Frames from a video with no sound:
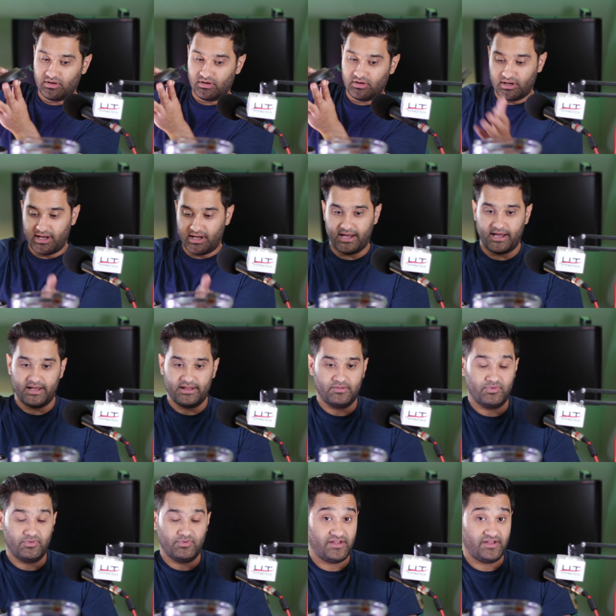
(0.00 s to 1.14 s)
and we
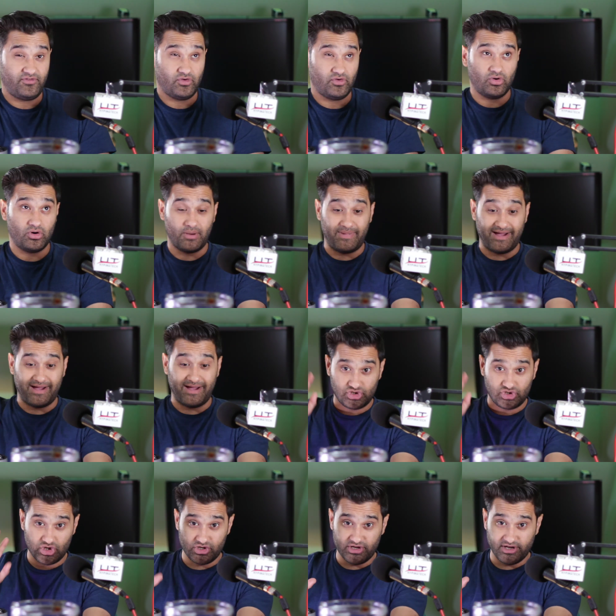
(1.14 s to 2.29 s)
had it for about 2
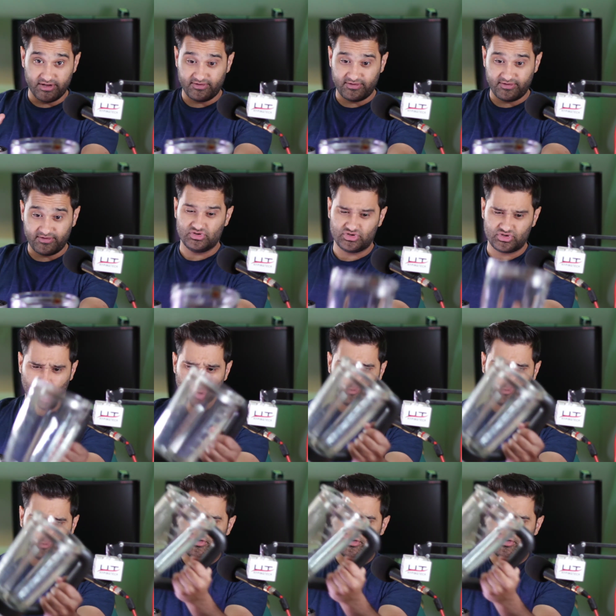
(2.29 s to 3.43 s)
years, just over
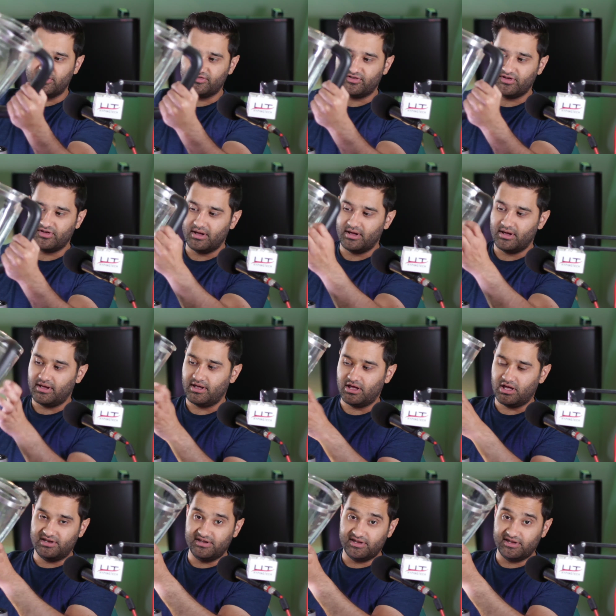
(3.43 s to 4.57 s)
2 years.
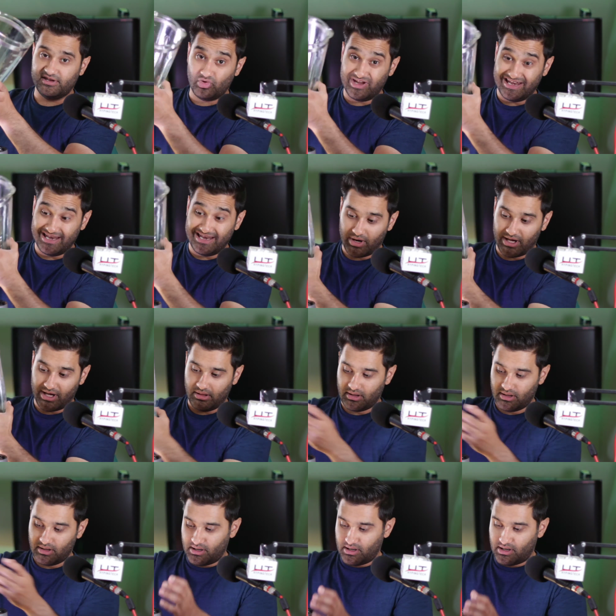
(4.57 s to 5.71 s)
It did really well.
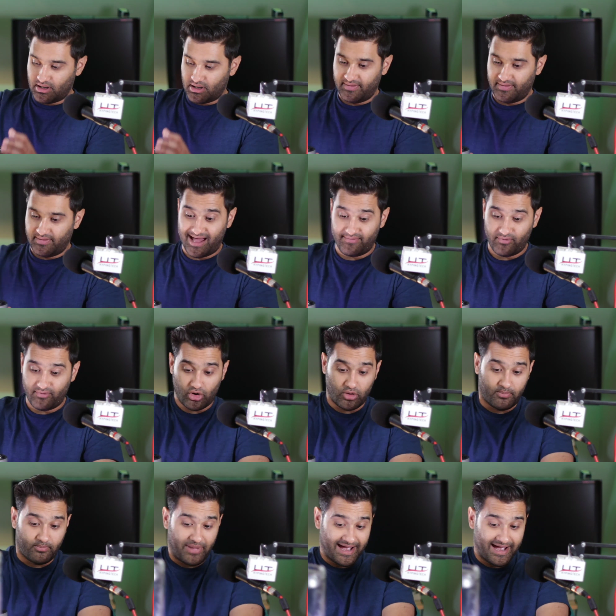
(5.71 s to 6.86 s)
They haven't
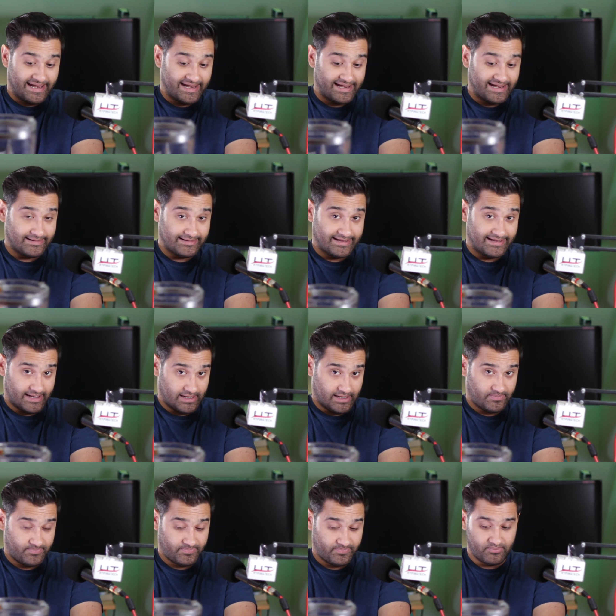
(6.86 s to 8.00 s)
come back in Lidl yet,
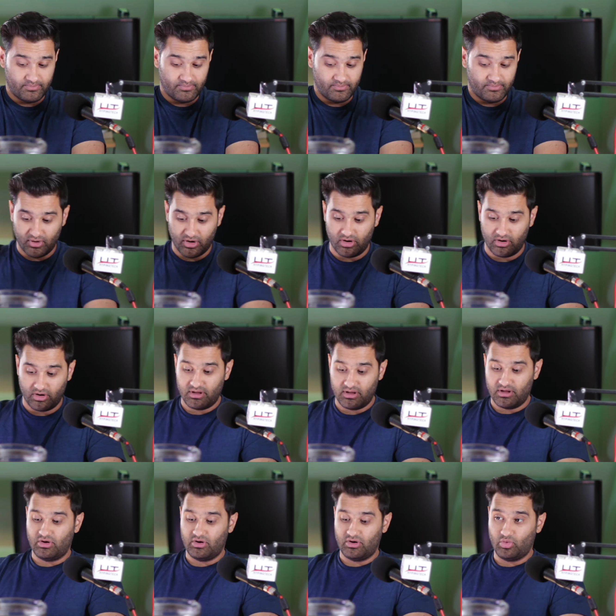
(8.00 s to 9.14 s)
but
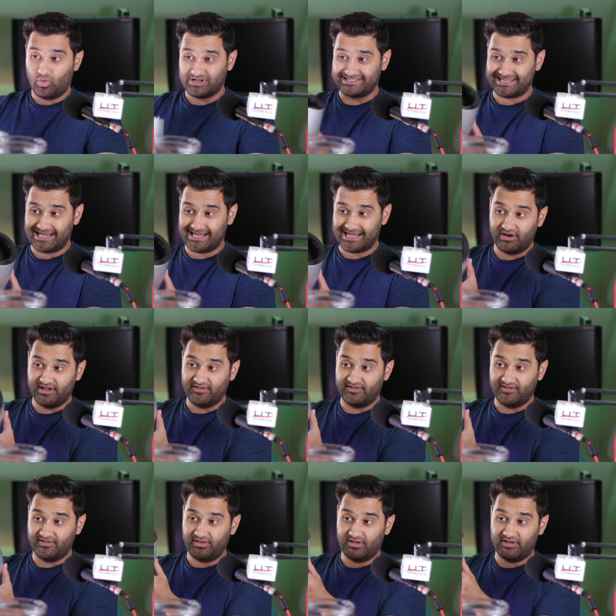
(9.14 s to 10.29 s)
what's happened is
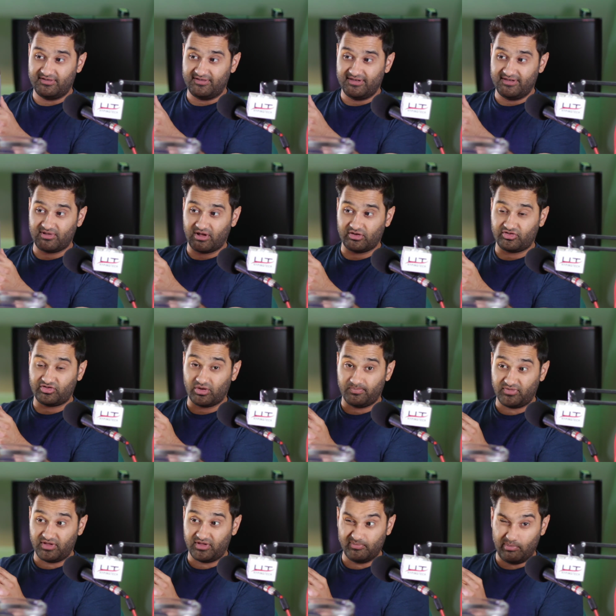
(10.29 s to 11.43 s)
it seems like
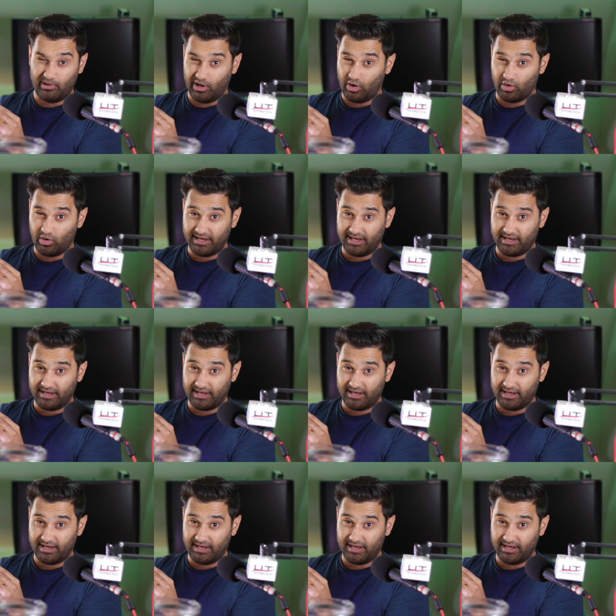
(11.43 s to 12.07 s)
something's blown in it.